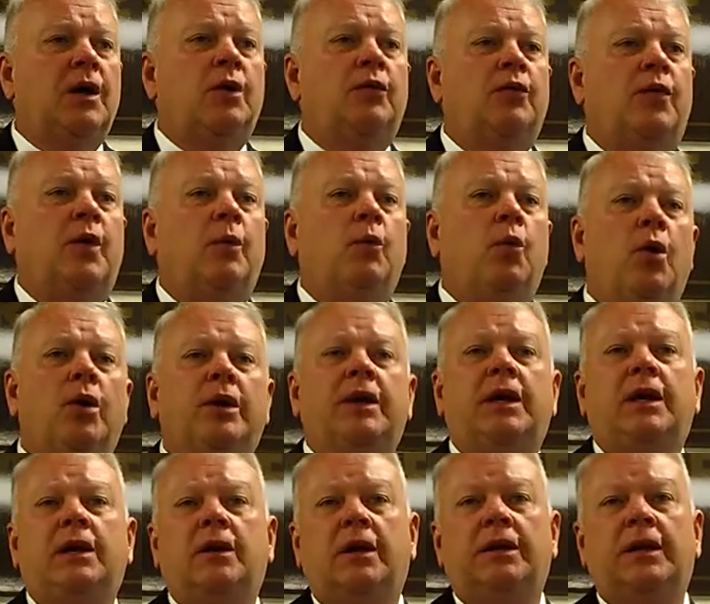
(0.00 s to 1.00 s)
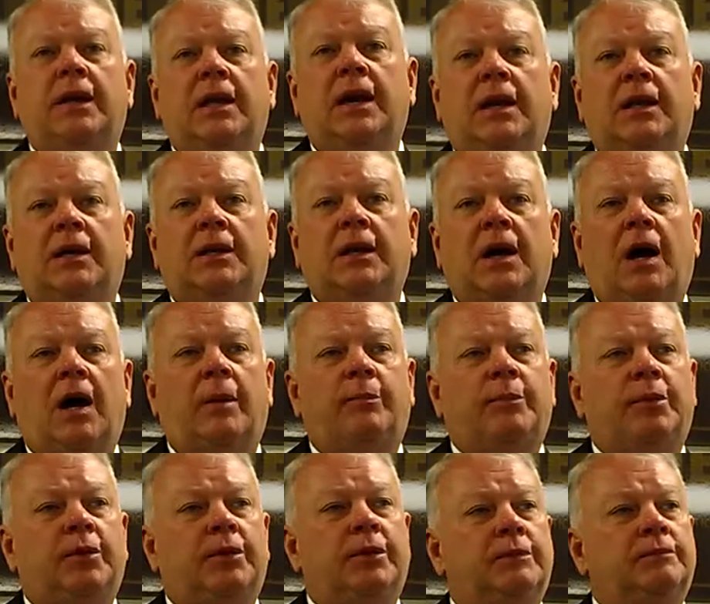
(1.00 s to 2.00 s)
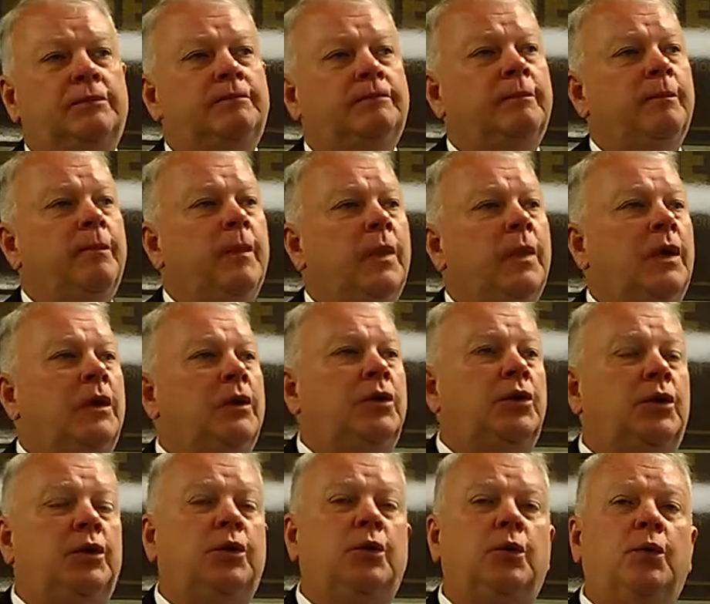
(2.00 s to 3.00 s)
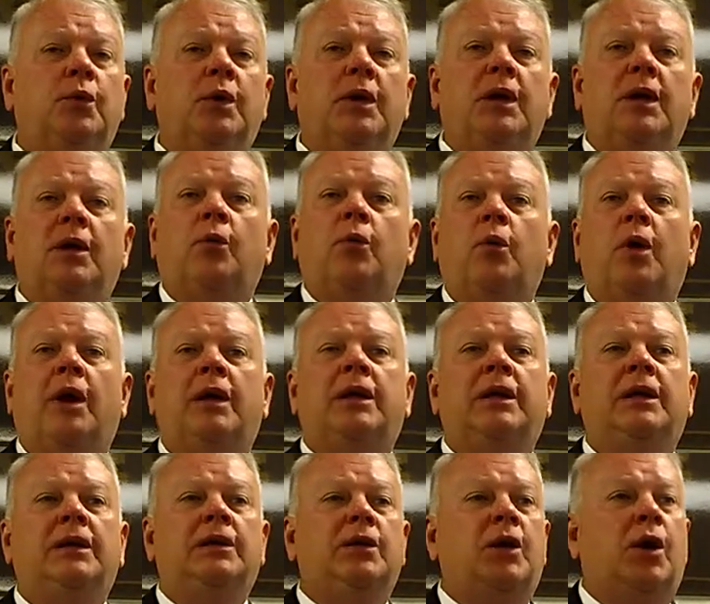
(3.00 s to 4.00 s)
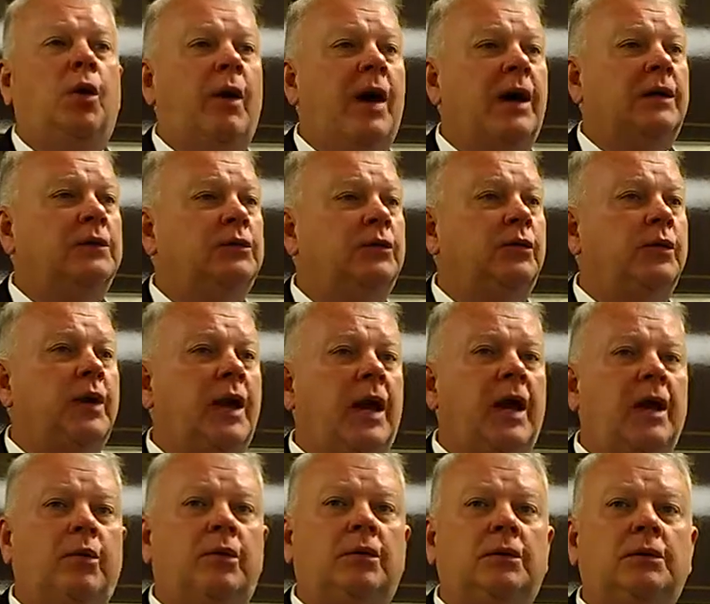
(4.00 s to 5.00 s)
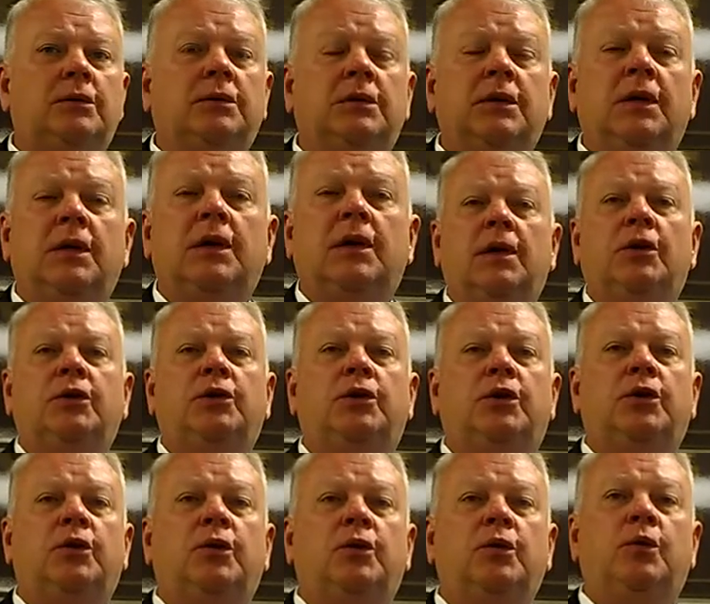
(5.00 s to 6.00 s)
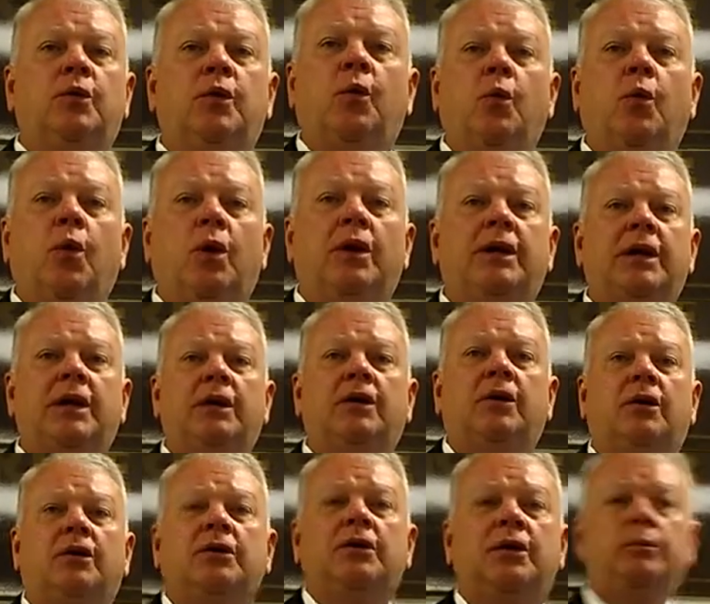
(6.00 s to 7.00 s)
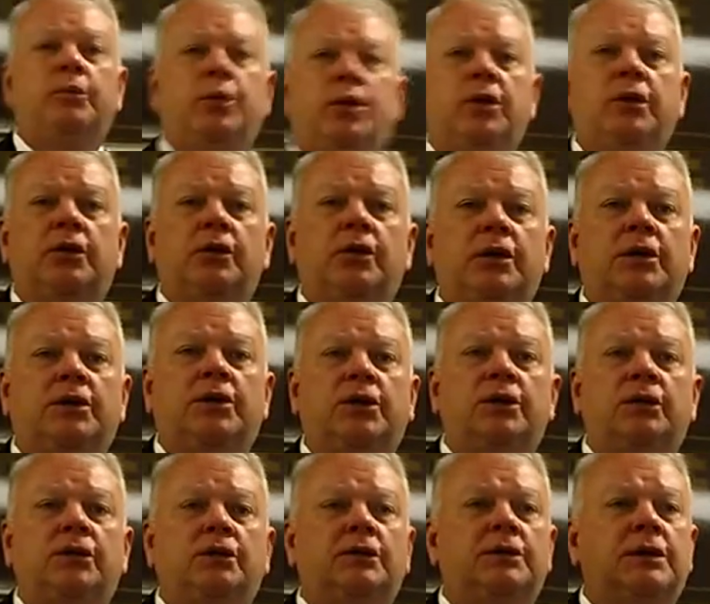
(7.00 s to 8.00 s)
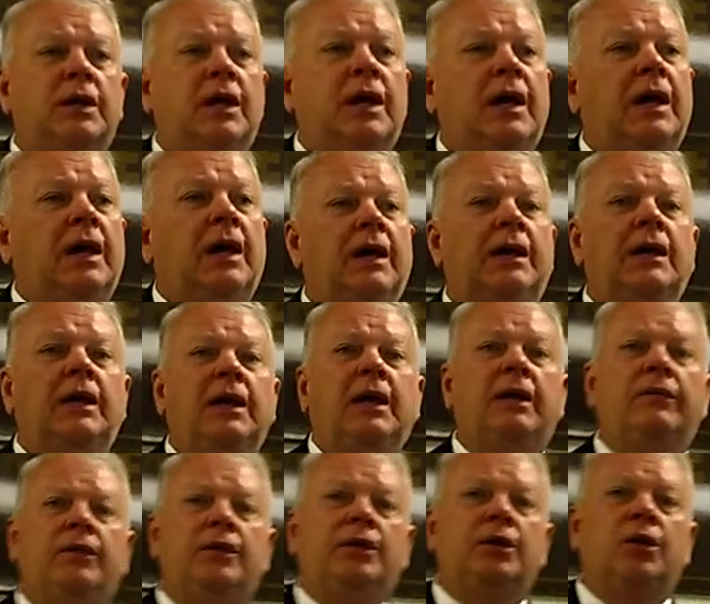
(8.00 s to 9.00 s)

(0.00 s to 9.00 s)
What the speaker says: From working on the helicopter, to running coaxial cable, to working on computer issues, and even